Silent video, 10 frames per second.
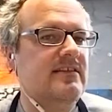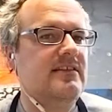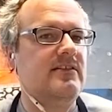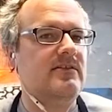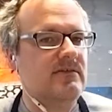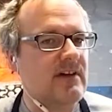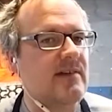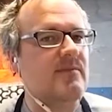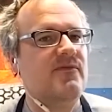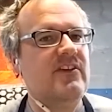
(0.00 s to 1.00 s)
you know
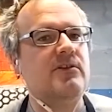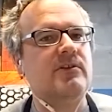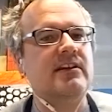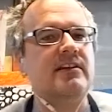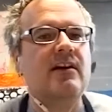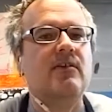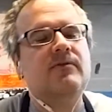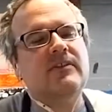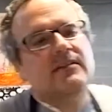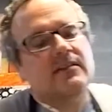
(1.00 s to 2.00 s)
i'm figuring it out
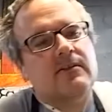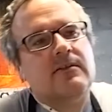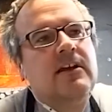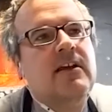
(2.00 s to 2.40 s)
you know